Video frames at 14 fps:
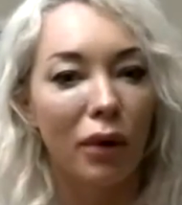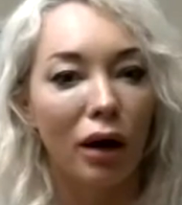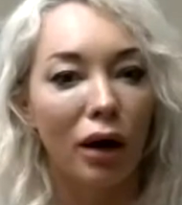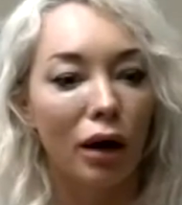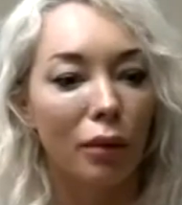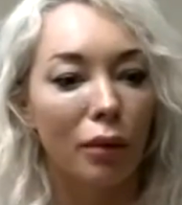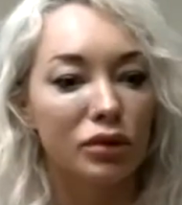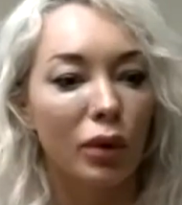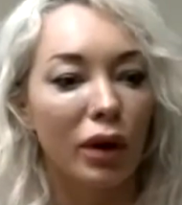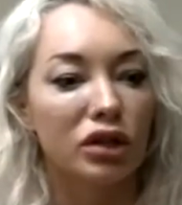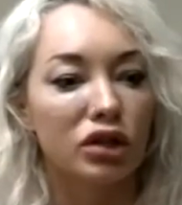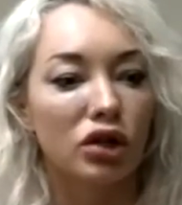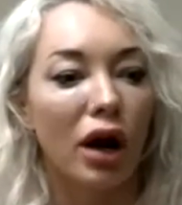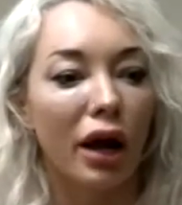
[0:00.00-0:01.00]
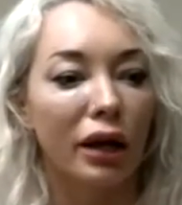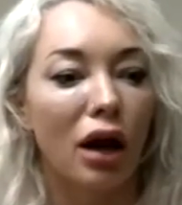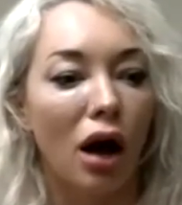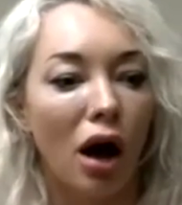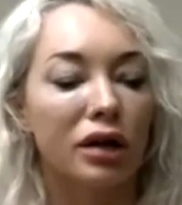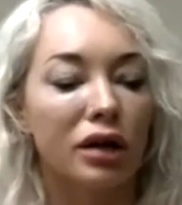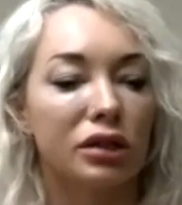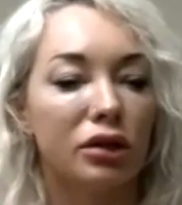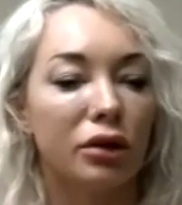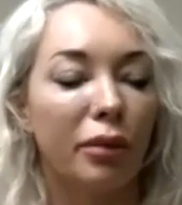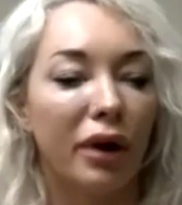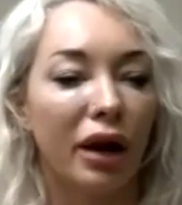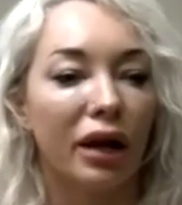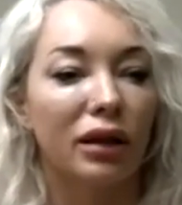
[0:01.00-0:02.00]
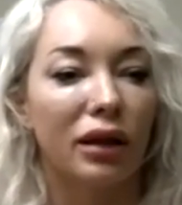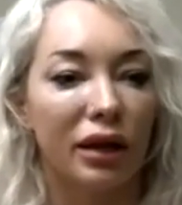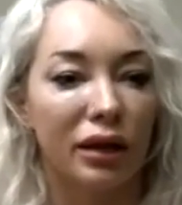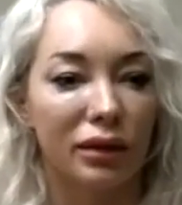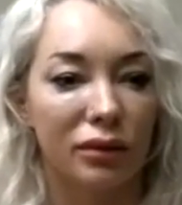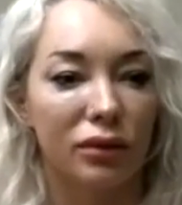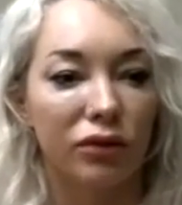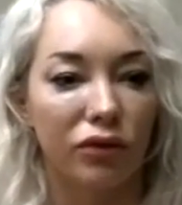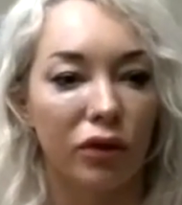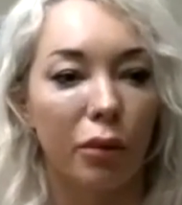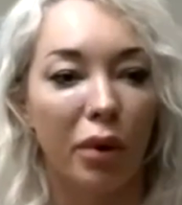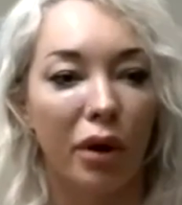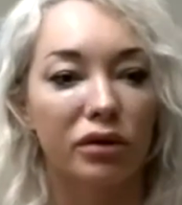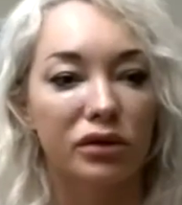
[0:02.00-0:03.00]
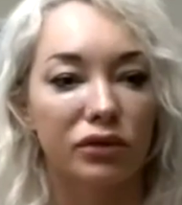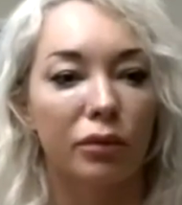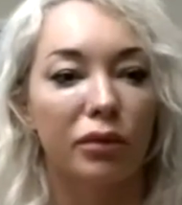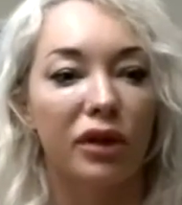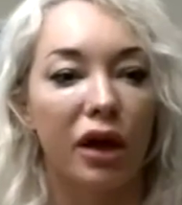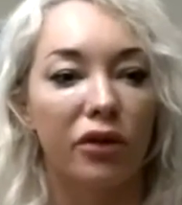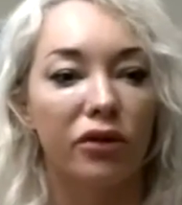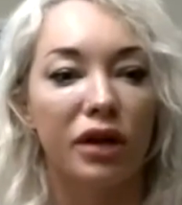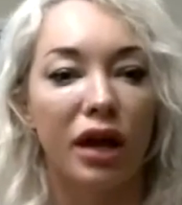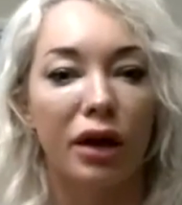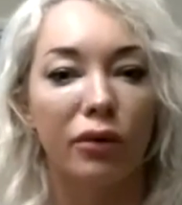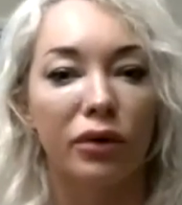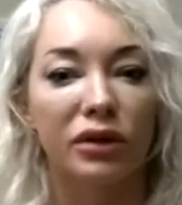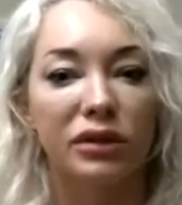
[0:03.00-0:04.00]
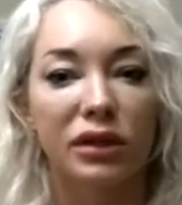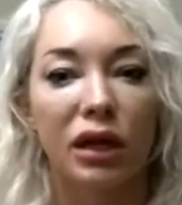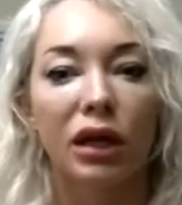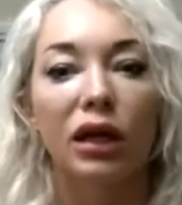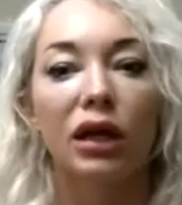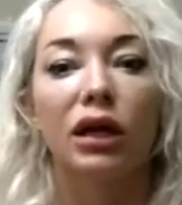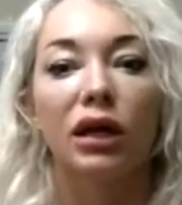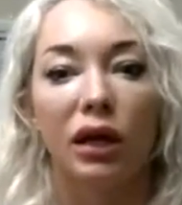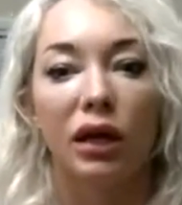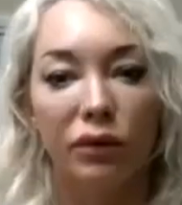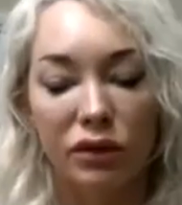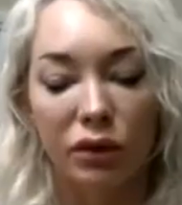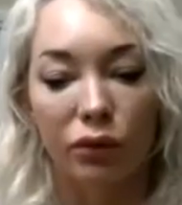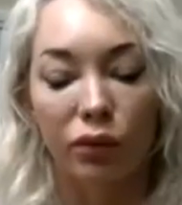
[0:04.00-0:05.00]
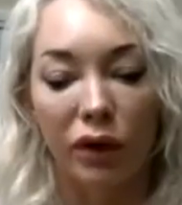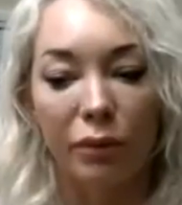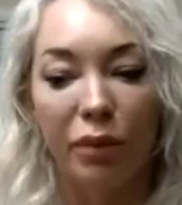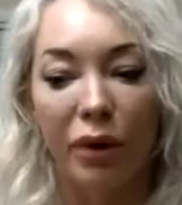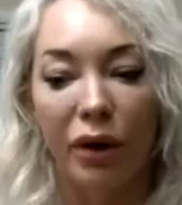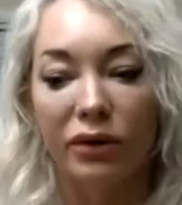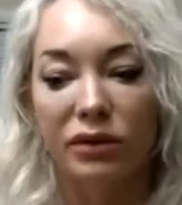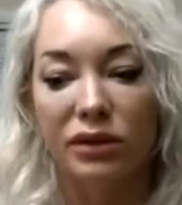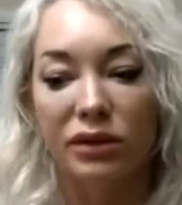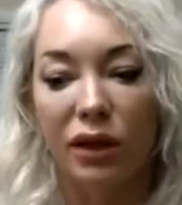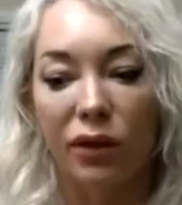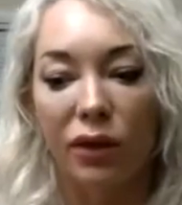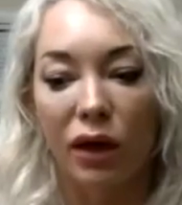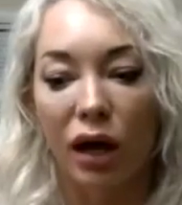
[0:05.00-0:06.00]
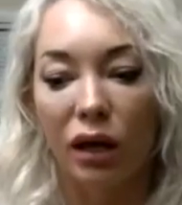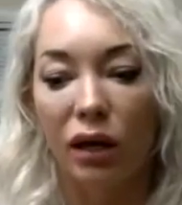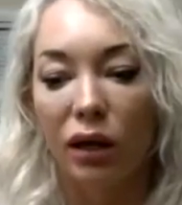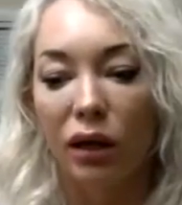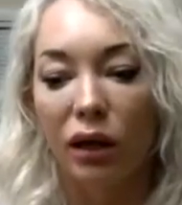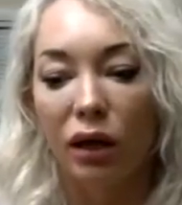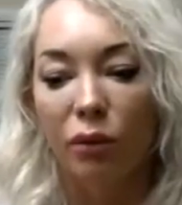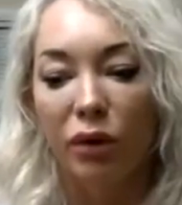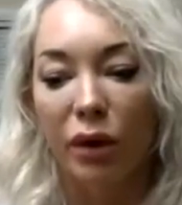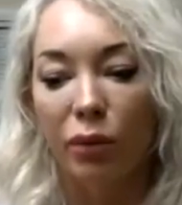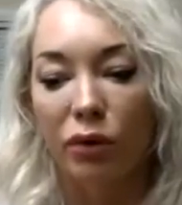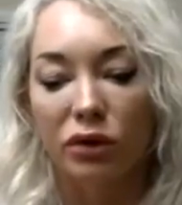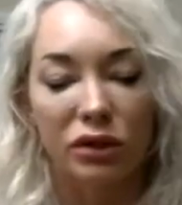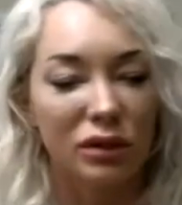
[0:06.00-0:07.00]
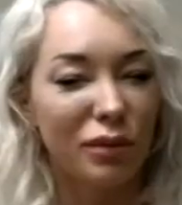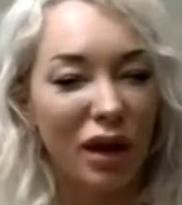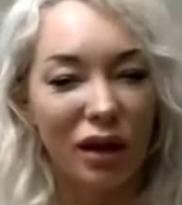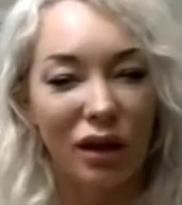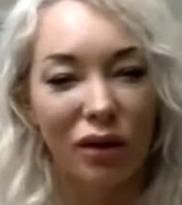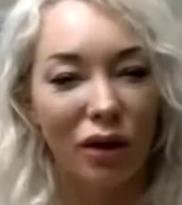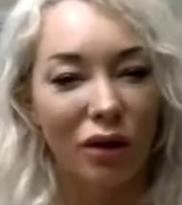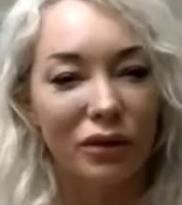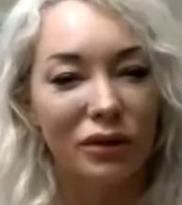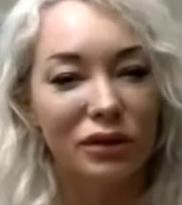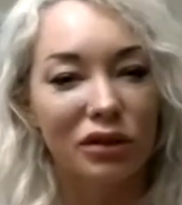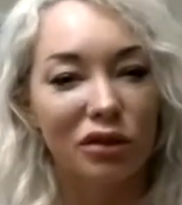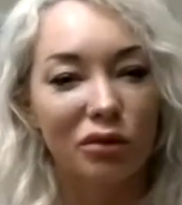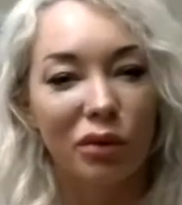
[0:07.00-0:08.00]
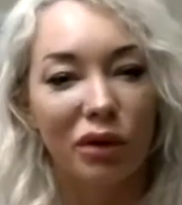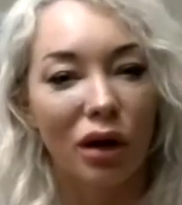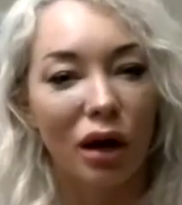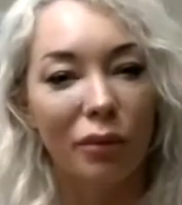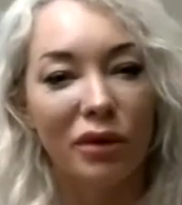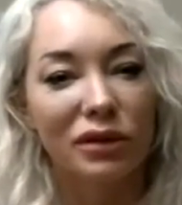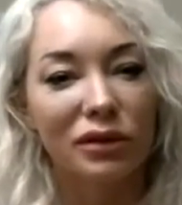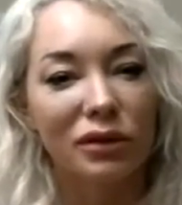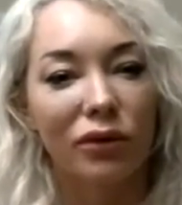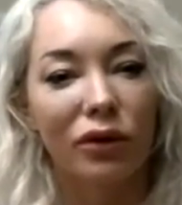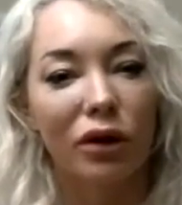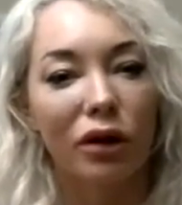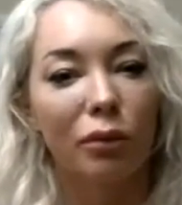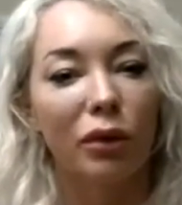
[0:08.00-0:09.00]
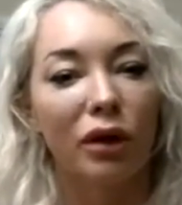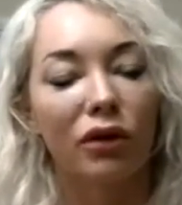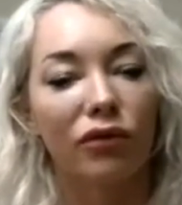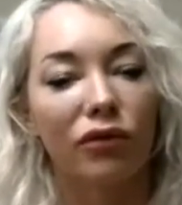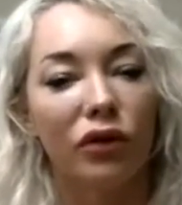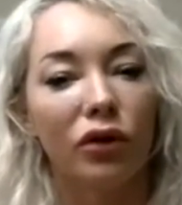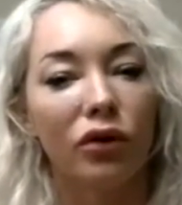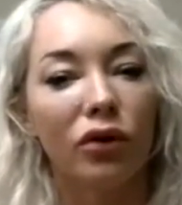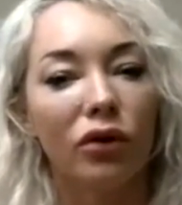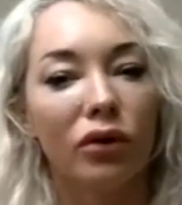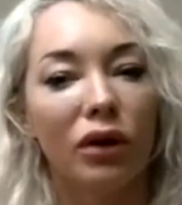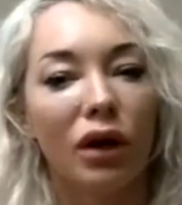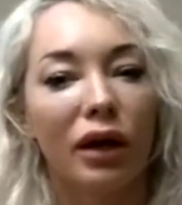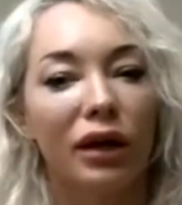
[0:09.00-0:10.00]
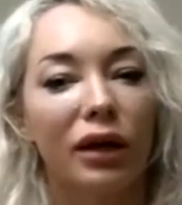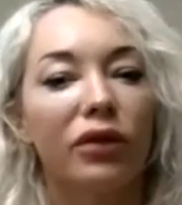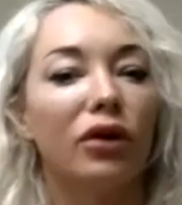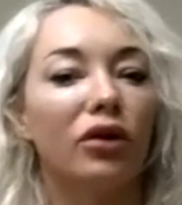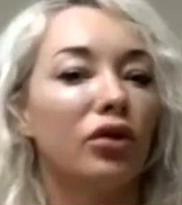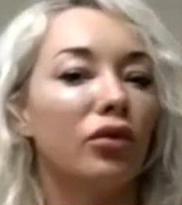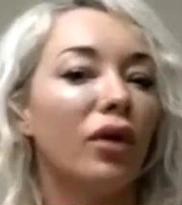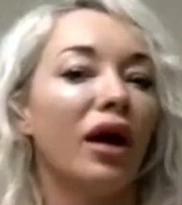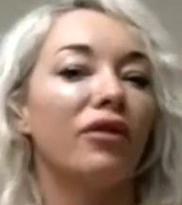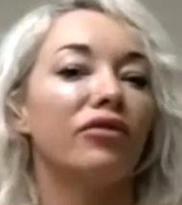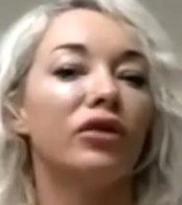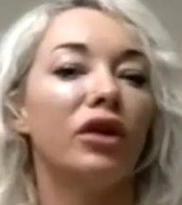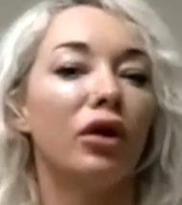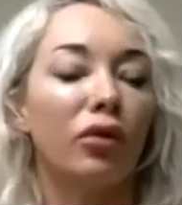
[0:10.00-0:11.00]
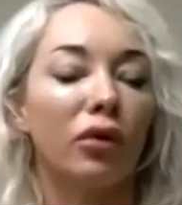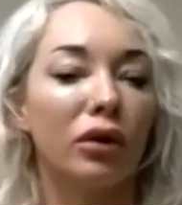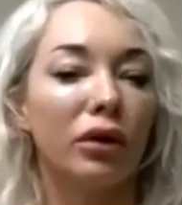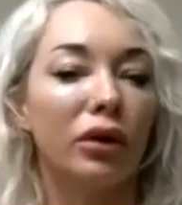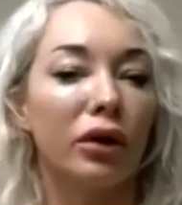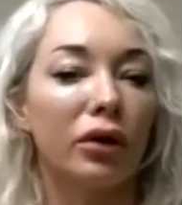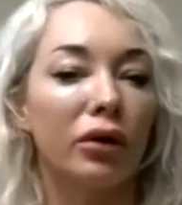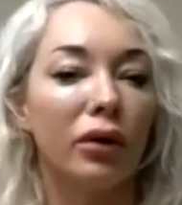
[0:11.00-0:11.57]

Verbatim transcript: Um, so I try not to, but I like the post from the other day was it was a repost, and then people are just making all these stupid comments on there. And I'm like, if you're not in there, you have no clue.